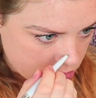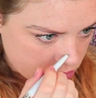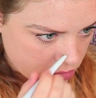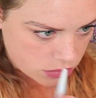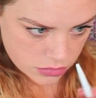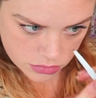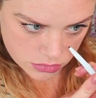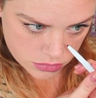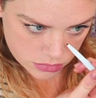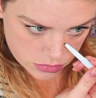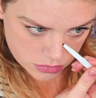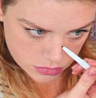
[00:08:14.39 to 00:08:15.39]
then
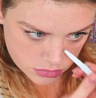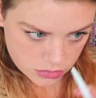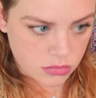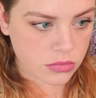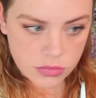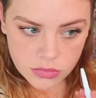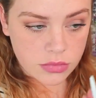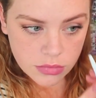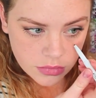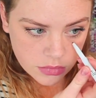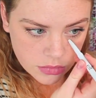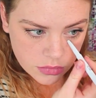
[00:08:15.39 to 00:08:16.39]
from there
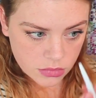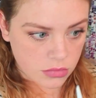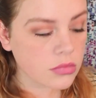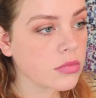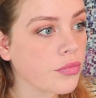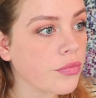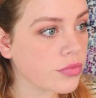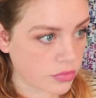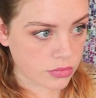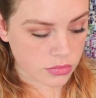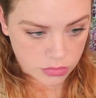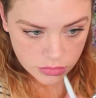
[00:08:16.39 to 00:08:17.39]
expand across the cheeks
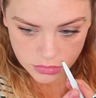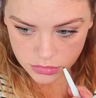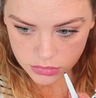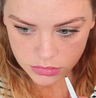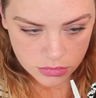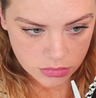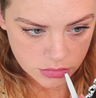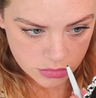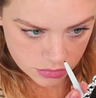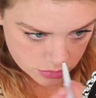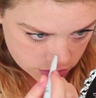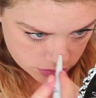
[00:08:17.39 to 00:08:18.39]
a little bit on the
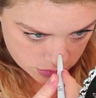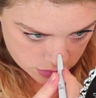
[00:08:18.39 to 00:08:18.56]
forehead,